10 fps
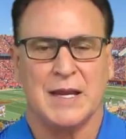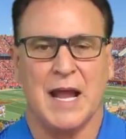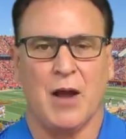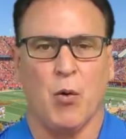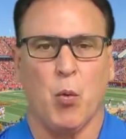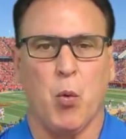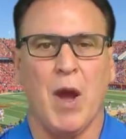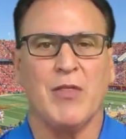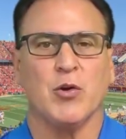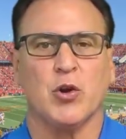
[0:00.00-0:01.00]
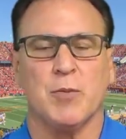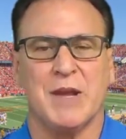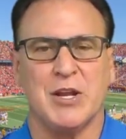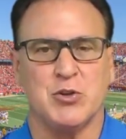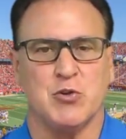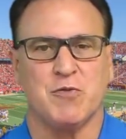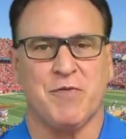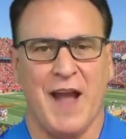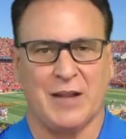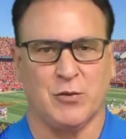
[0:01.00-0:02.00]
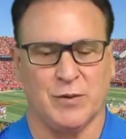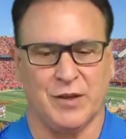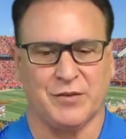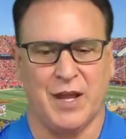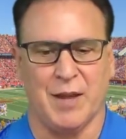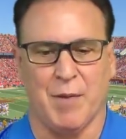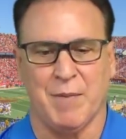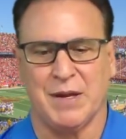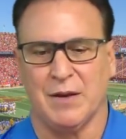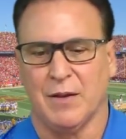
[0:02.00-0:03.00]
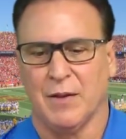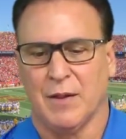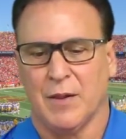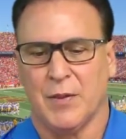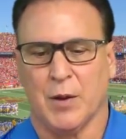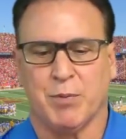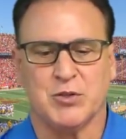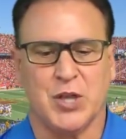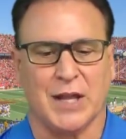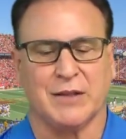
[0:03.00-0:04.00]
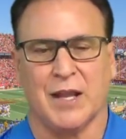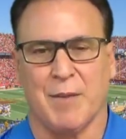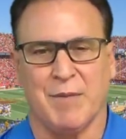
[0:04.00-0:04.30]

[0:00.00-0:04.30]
Now, weather could be a huge factor in this game. I mean, they're projecting,